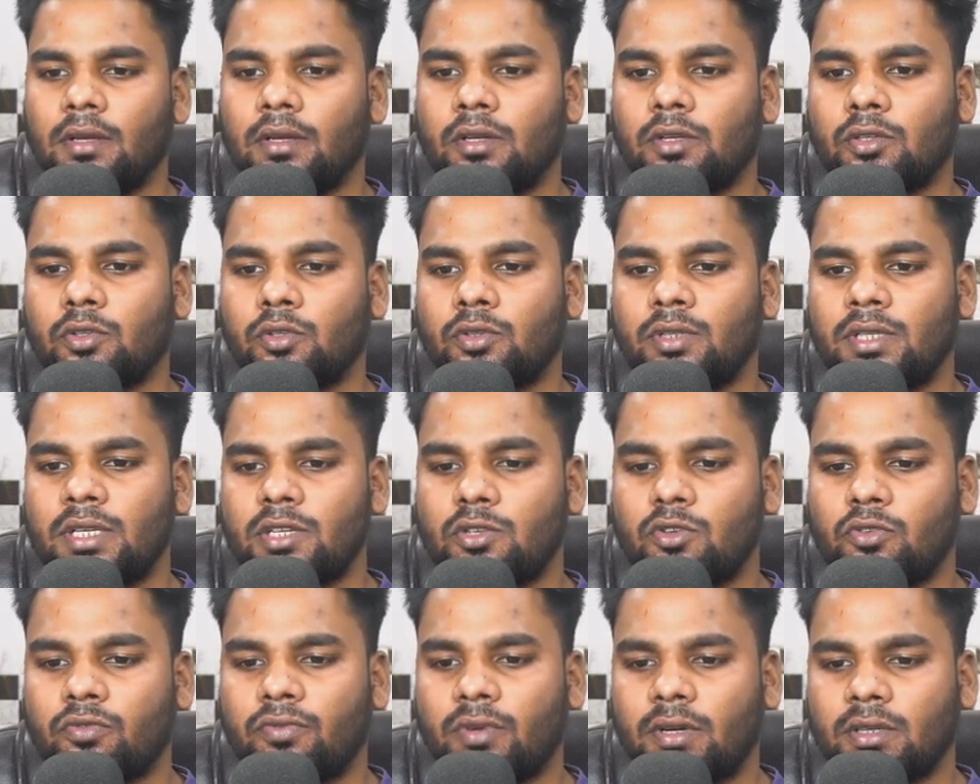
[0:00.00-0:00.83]
So these
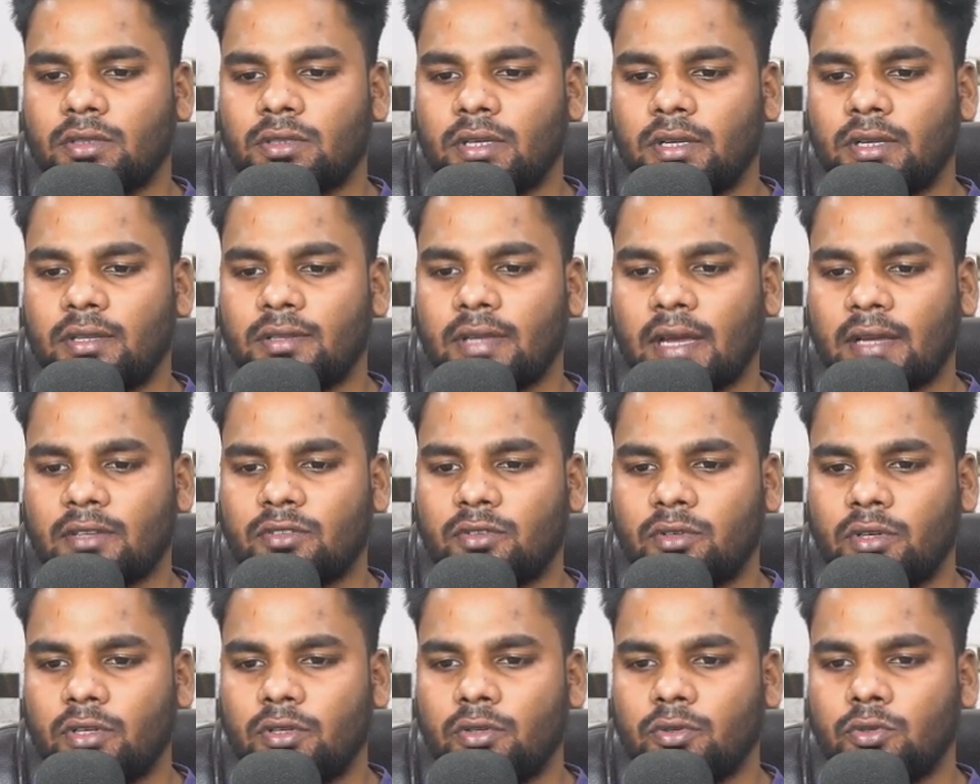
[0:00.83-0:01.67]
two functions is
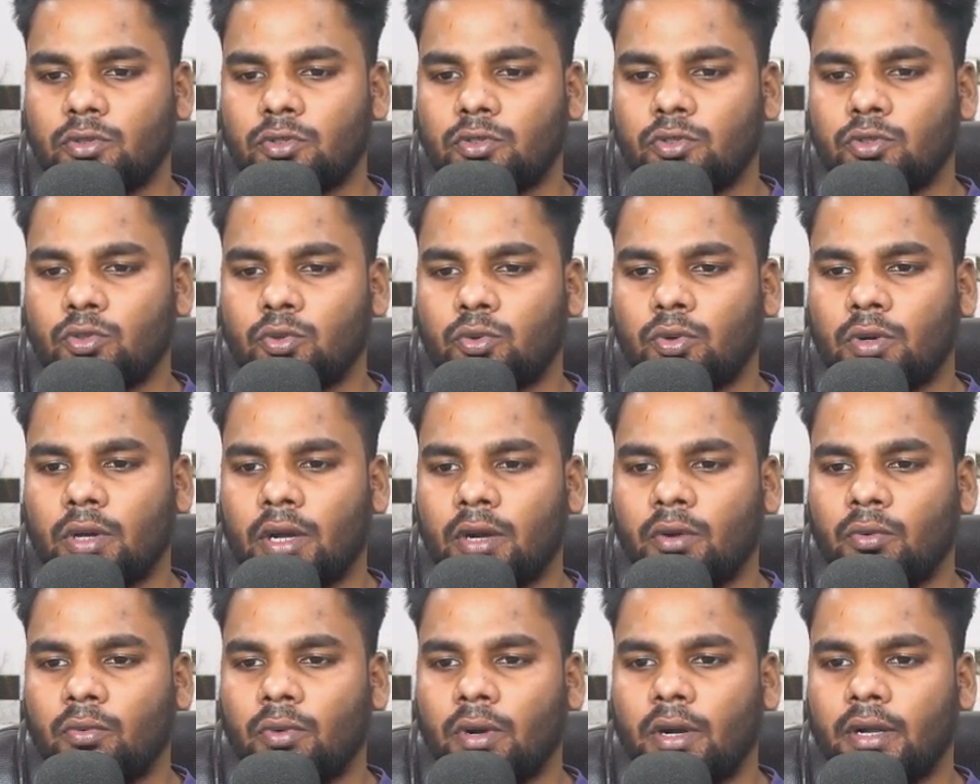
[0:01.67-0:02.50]
actually used to
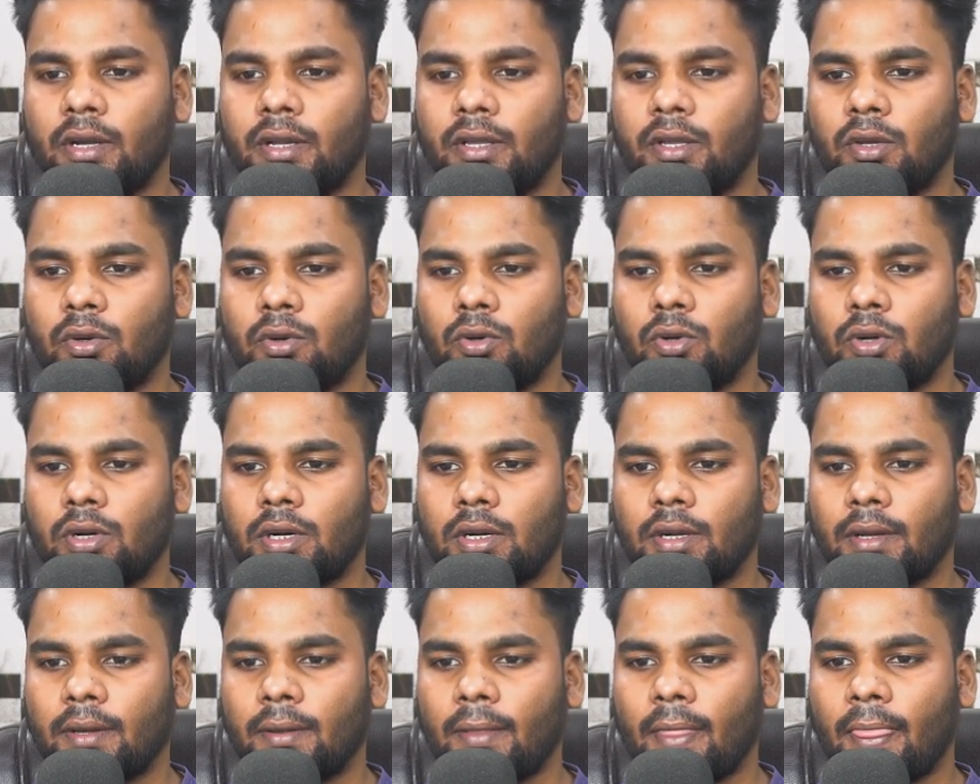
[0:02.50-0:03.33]
convert your
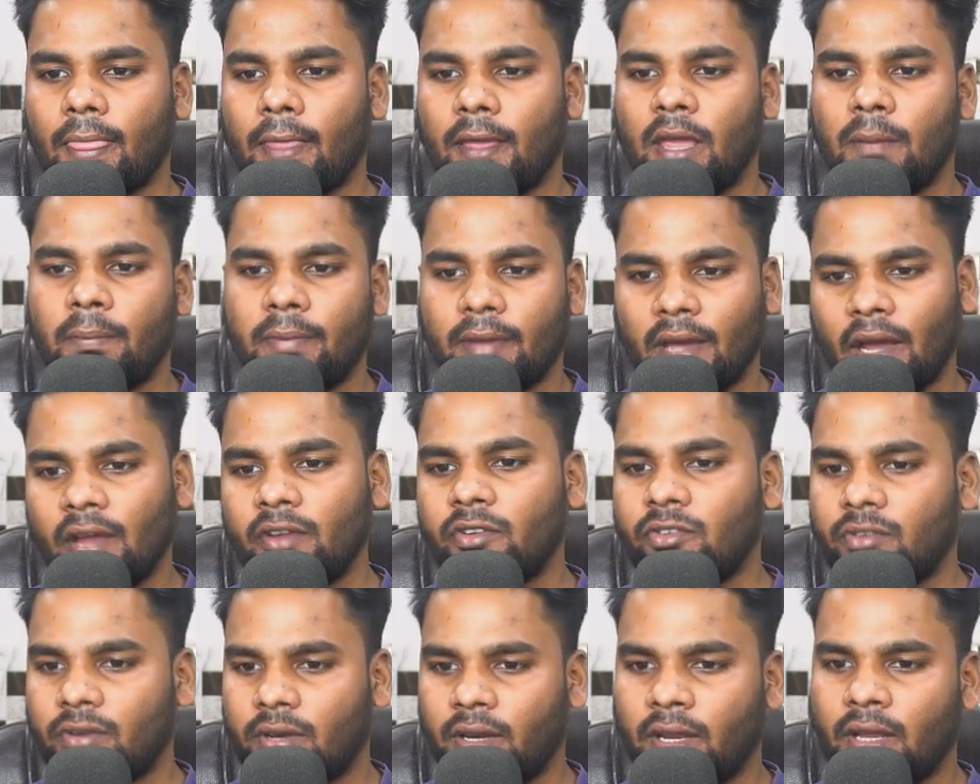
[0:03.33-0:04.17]
API
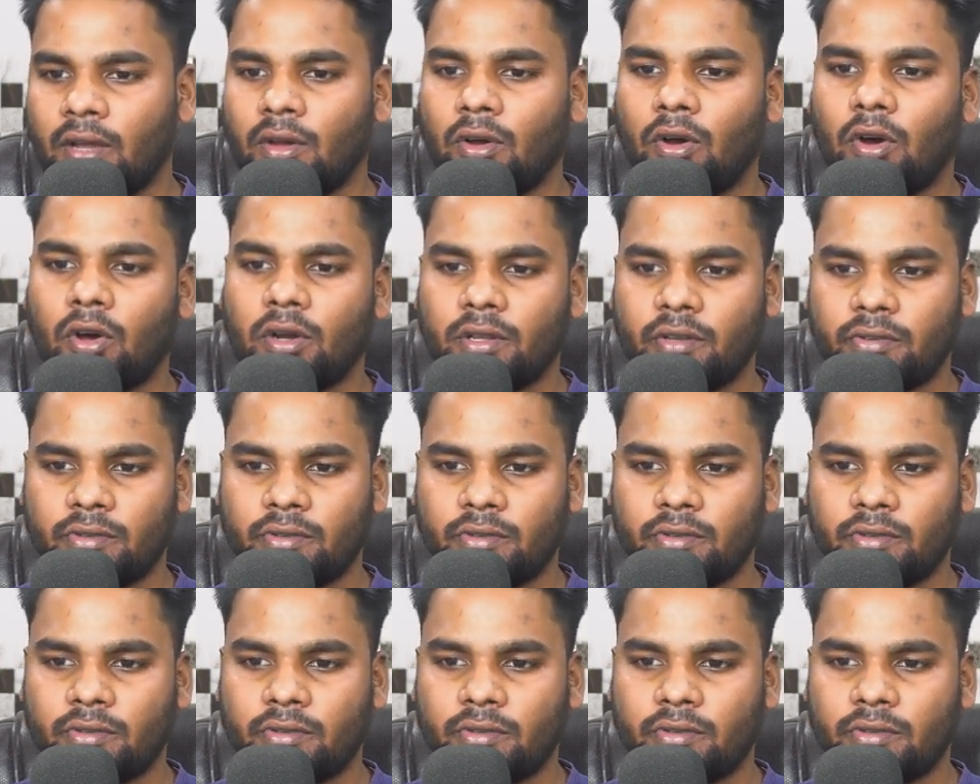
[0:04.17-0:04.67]
string or